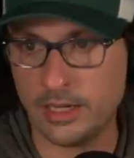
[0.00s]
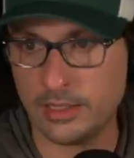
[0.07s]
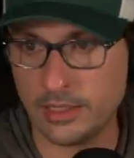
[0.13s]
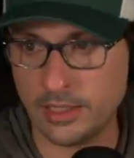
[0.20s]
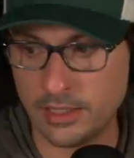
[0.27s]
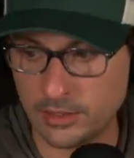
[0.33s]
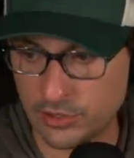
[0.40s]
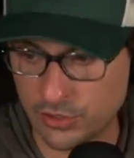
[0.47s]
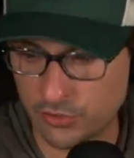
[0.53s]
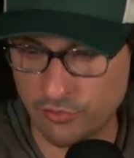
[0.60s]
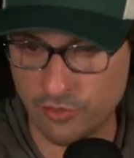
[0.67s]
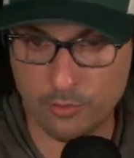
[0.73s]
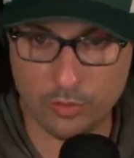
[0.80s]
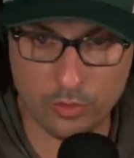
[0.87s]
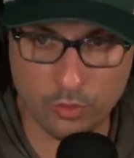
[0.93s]
and getting to
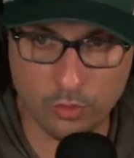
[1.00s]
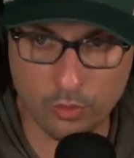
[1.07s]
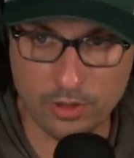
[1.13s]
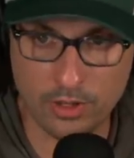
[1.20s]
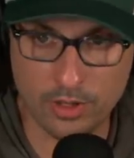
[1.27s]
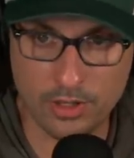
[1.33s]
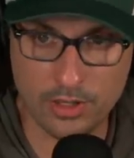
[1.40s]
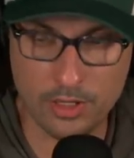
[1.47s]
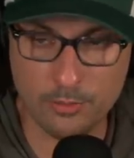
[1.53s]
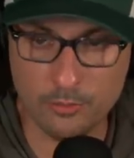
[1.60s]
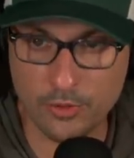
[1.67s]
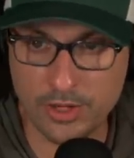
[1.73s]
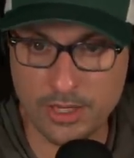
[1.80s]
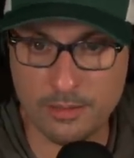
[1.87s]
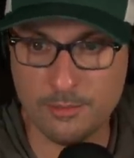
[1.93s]
stream with Nora
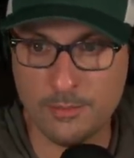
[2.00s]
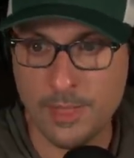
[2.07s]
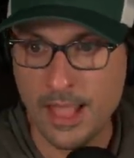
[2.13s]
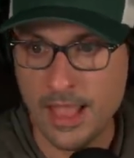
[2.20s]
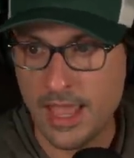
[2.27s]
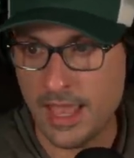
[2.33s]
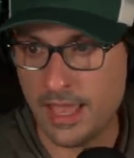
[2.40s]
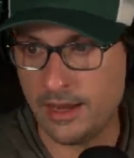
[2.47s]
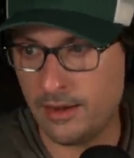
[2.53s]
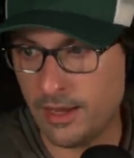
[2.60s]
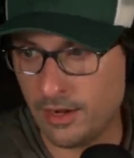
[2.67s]
Ibrahim and,